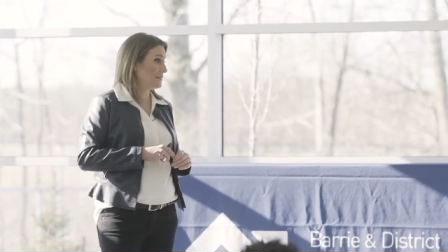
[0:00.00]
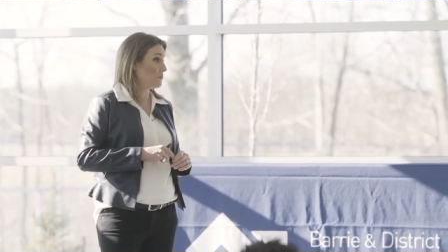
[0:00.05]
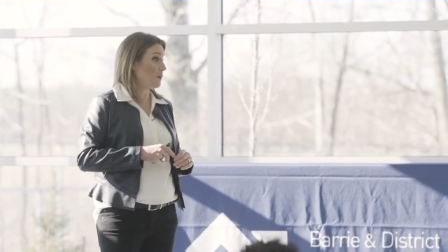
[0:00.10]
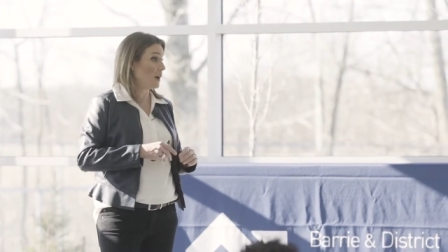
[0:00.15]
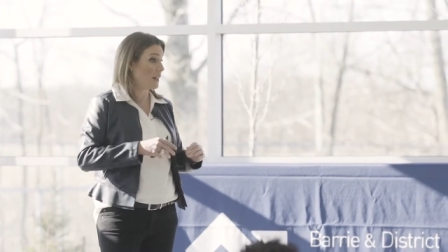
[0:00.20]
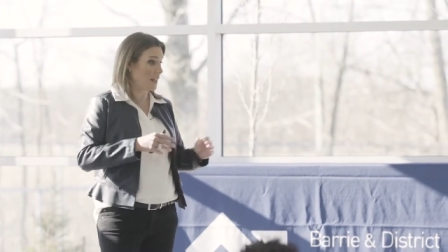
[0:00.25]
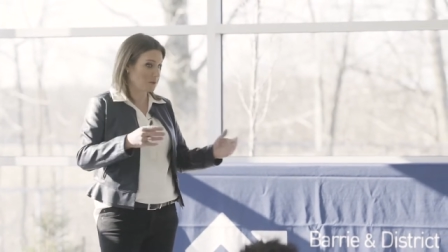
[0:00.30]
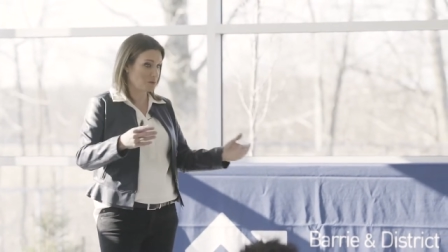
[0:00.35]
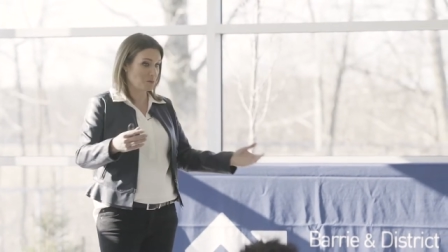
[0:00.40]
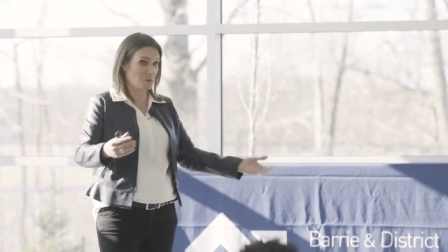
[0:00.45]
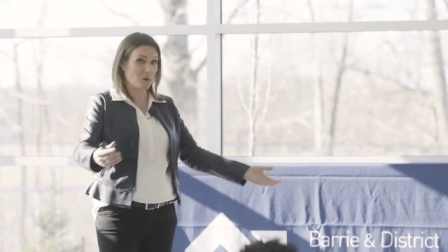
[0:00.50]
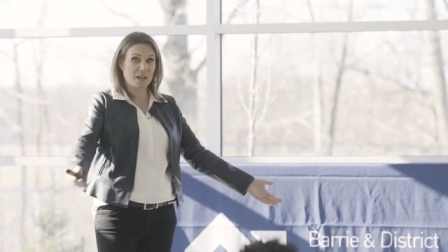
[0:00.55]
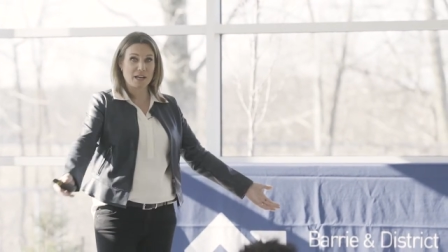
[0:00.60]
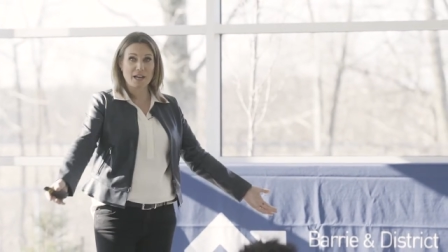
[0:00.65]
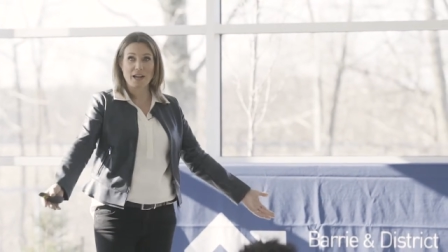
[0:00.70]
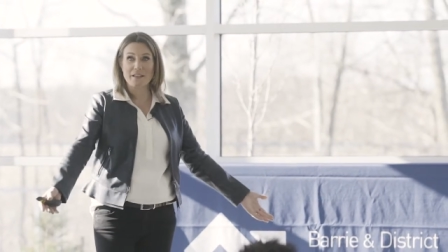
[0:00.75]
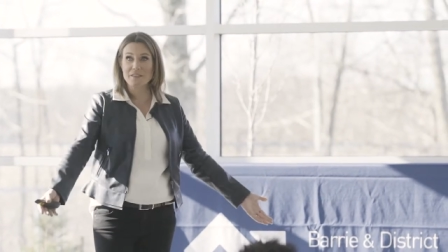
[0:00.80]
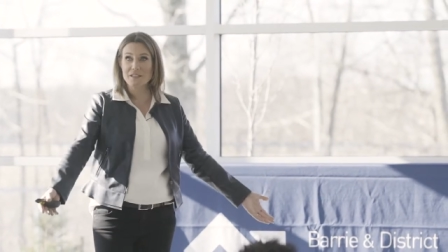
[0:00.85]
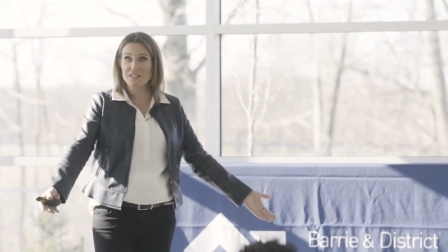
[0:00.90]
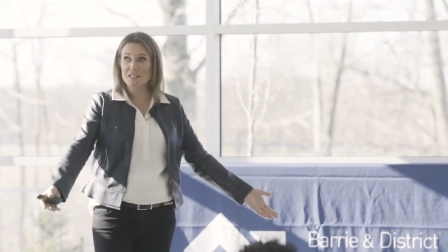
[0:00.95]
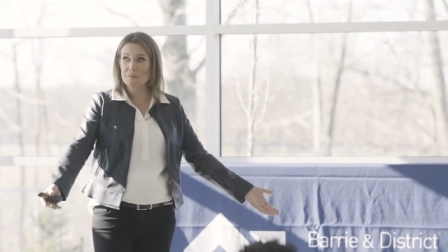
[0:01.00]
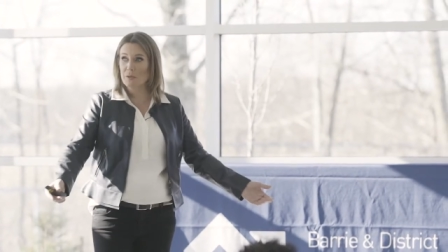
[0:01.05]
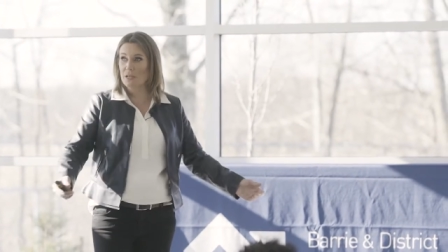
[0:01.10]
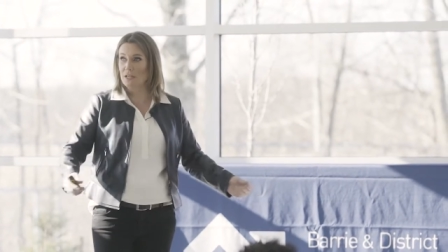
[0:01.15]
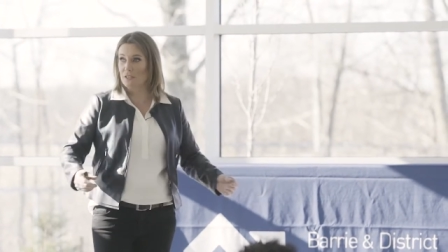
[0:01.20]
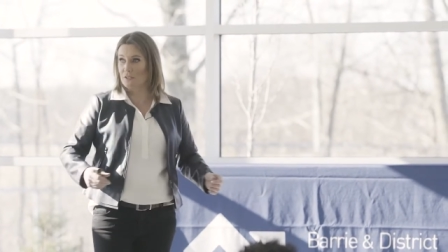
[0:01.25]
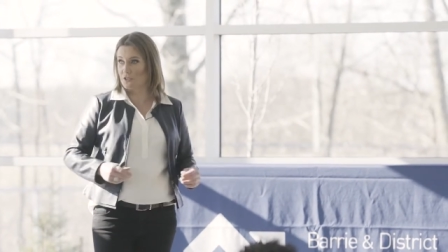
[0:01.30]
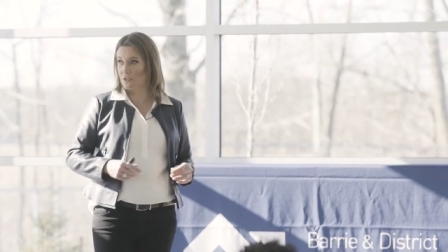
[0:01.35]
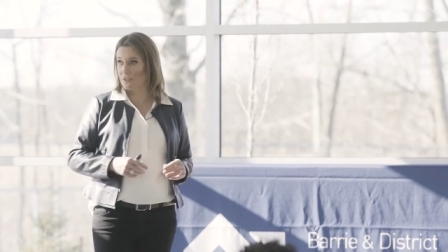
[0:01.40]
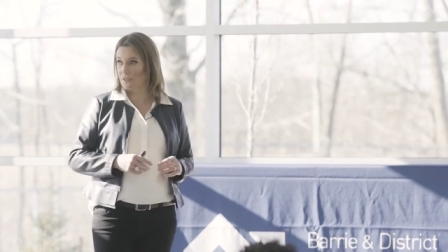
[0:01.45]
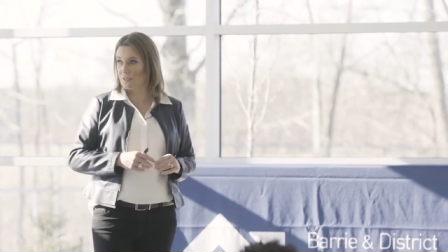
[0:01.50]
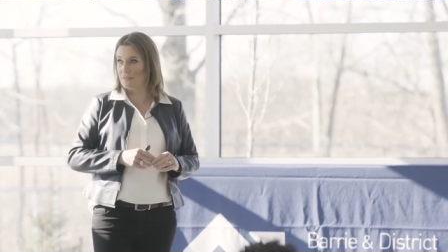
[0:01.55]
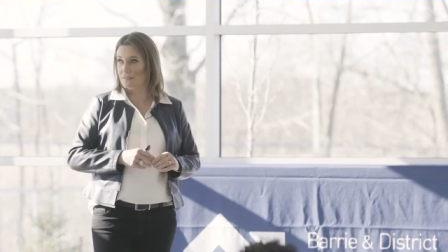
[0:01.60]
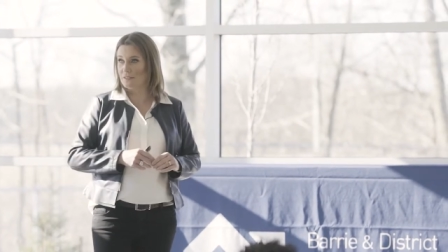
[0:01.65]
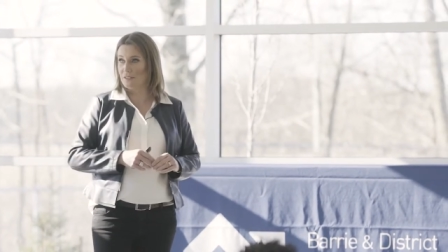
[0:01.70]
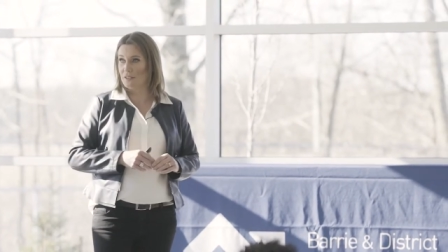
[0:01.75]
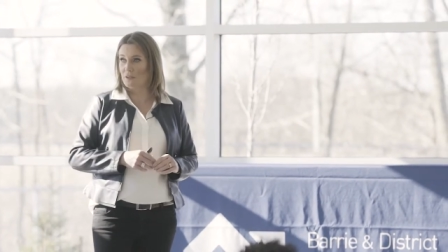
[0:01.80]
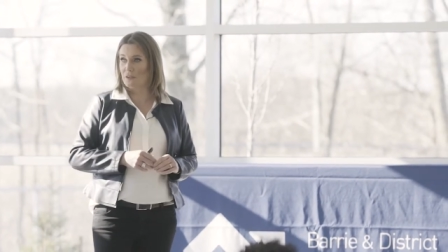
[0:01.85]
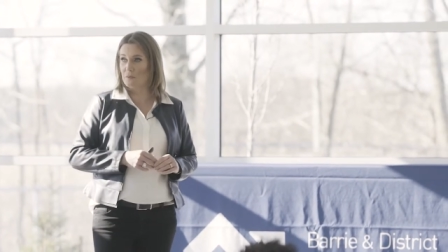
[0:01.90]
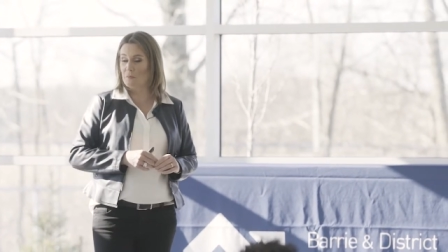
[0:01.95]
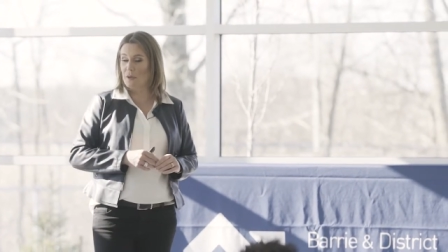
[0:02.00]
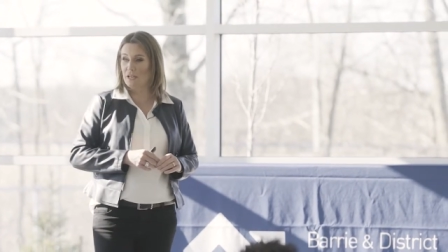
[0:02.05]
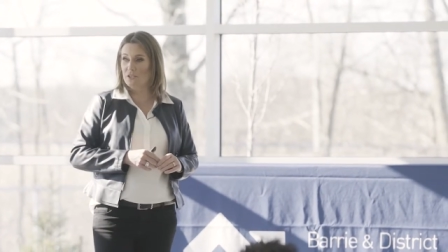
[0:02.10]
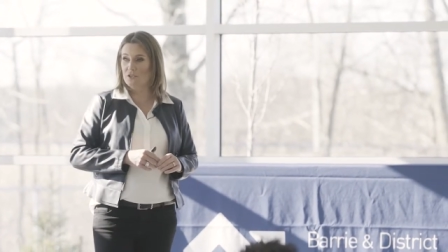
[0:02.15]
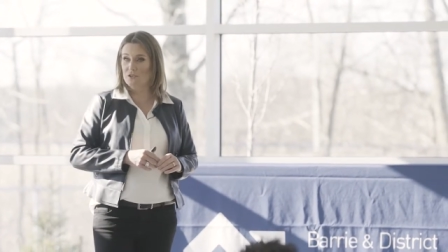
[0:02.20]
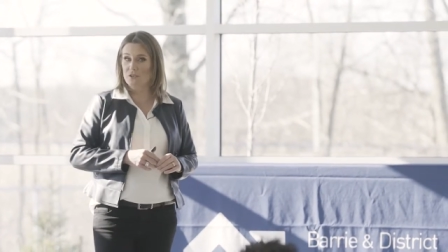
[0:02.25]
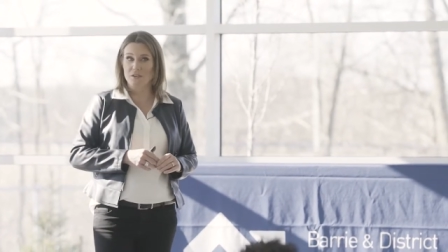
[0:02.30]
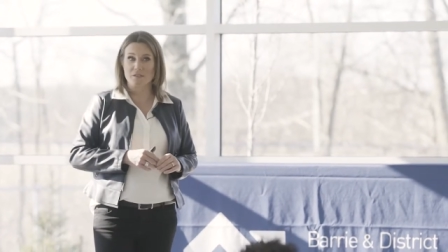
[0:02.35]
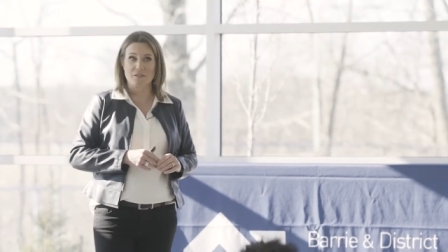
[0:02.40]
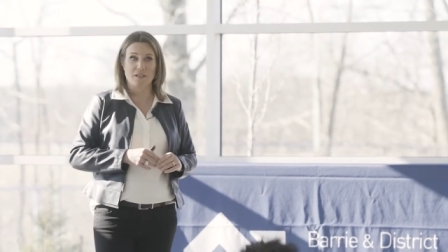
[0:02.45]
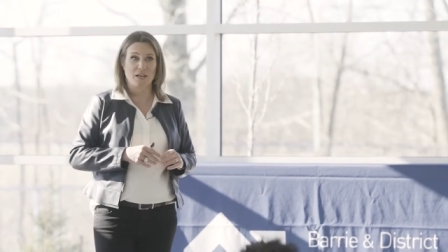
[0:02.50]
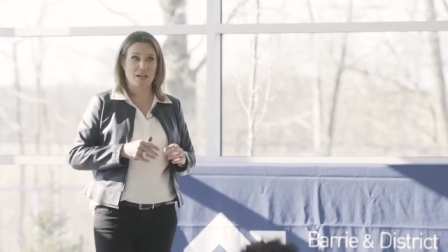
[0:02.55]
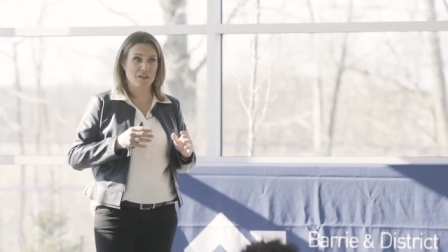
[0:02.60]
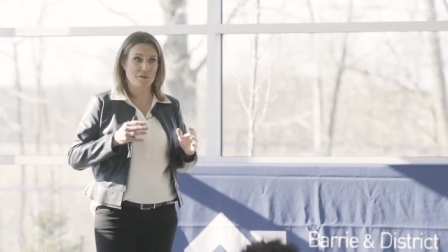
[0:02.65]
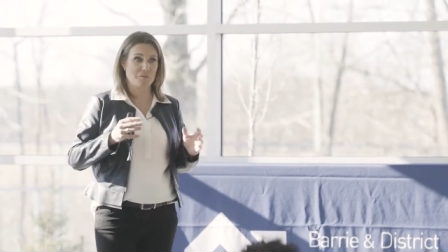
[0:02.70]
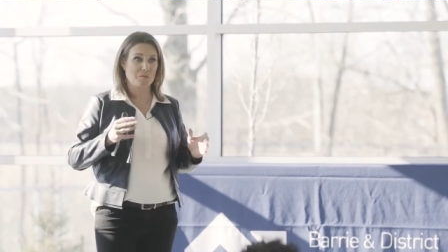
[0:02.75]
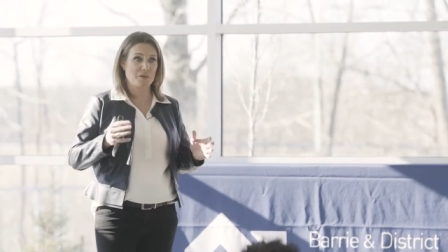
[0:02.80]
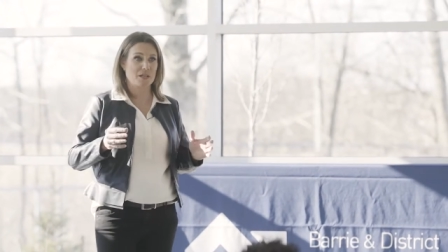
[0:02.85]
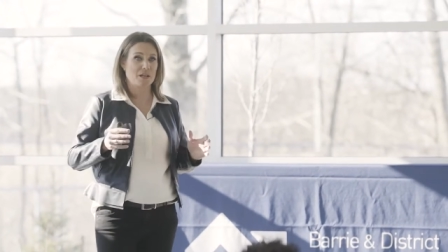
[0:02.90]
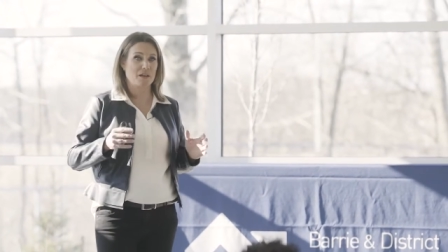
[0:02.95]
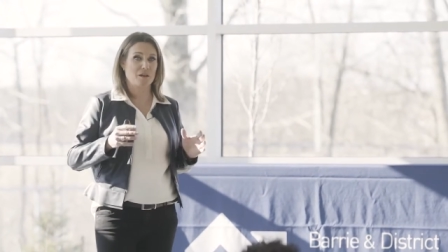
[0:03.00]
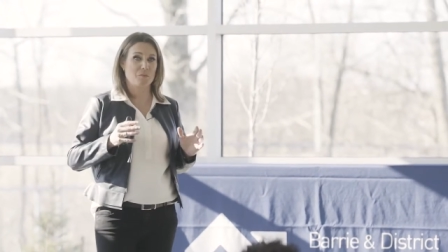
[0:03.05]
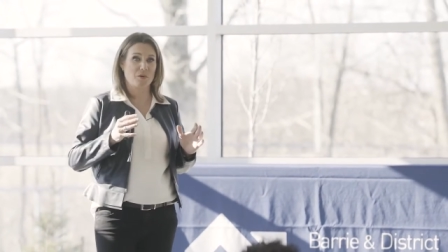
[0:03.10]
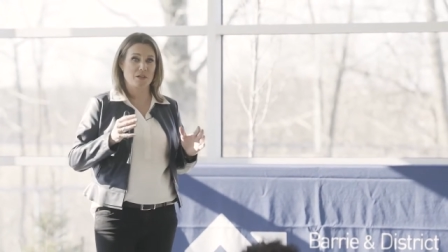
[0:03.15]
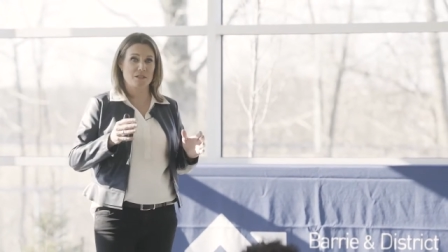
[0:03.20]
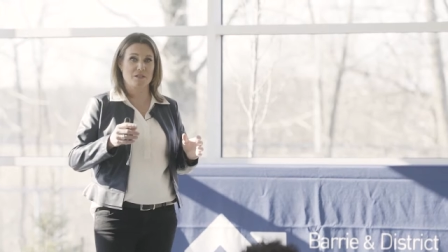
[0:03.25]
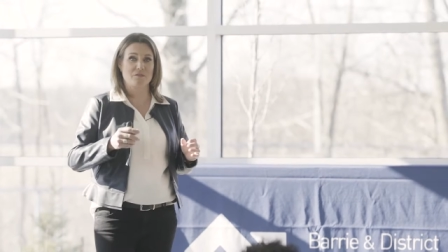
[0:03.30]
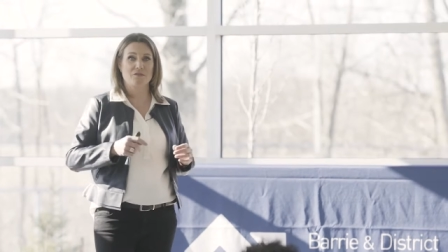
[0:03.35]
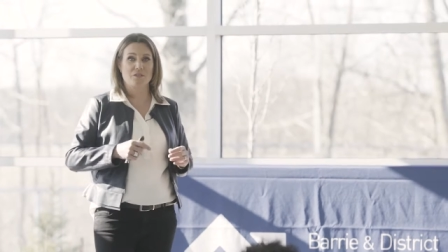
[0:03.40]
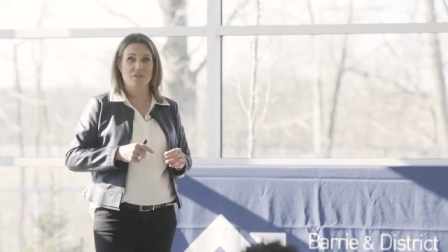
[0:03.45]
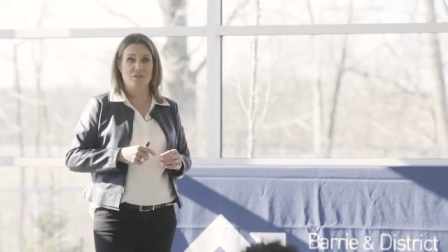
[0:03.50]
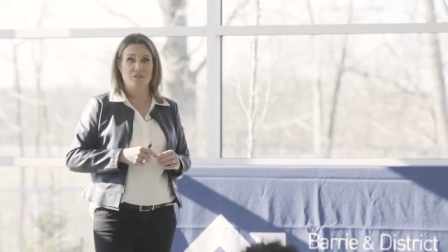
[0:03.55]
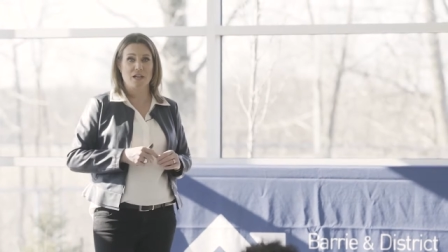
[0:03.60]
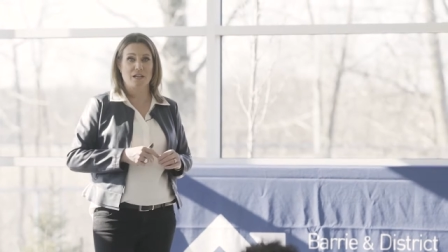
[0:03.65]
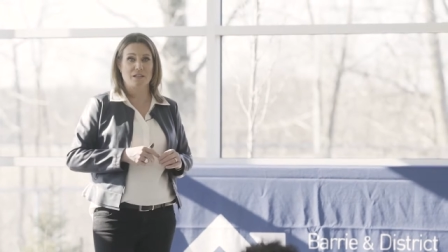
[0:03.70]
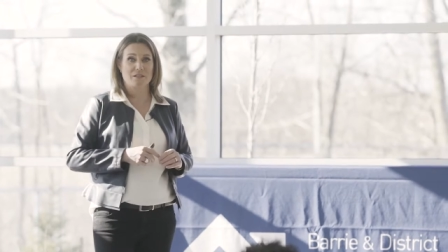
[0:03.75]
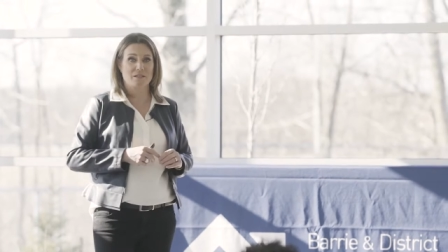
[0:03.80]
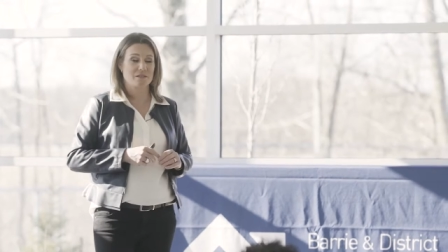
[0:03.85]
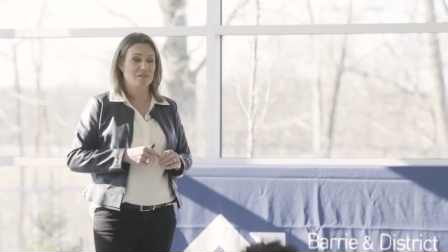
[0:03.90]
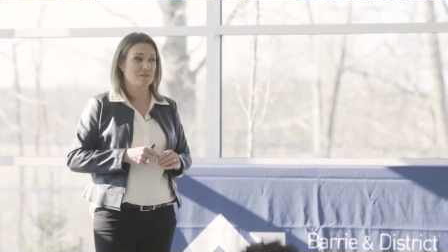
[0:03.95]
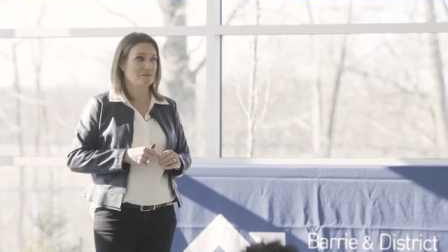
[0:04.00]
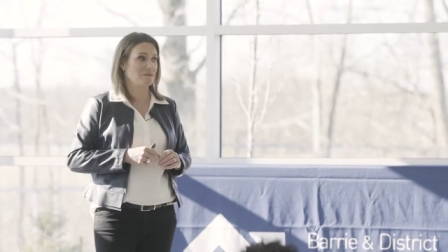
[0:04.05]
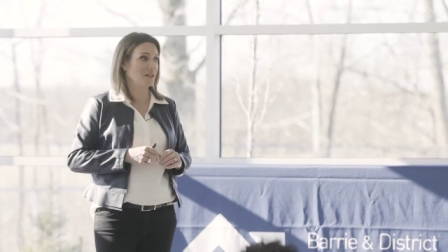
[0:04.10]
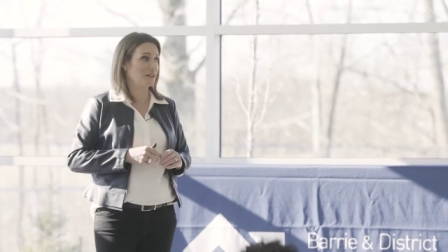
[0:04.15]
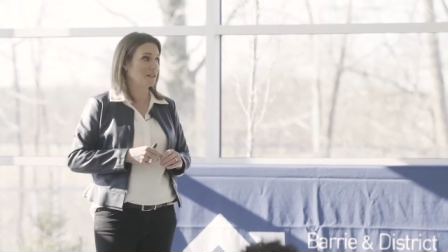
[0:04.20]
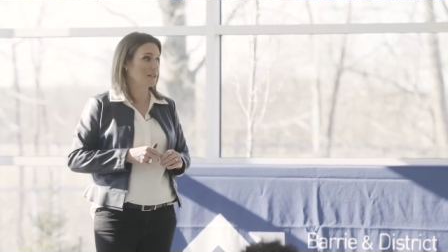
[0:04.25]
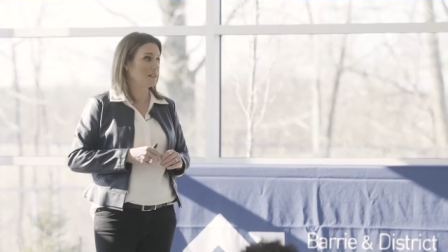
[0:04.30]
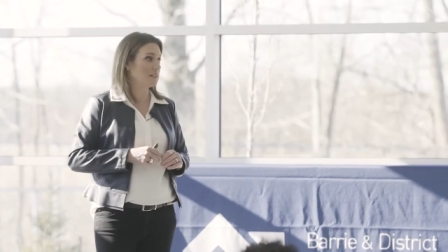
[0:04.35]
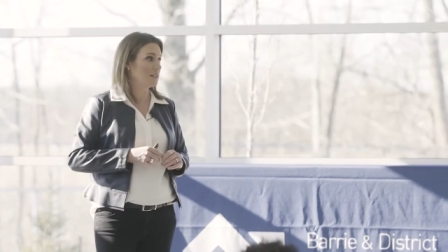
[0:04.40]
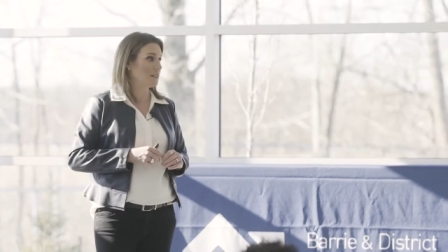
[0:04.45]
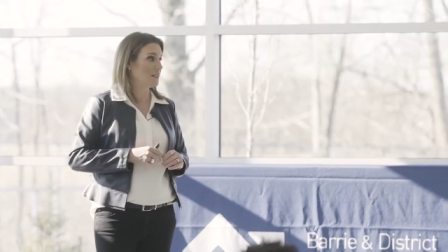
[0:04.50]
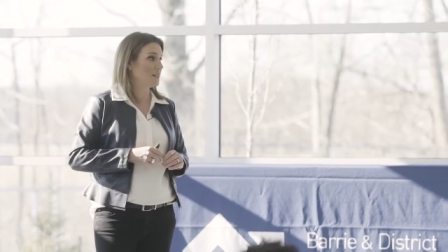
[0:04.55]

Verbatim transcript: while I was working on this speech, you know, to make sure that I could be here and present for you guys, right?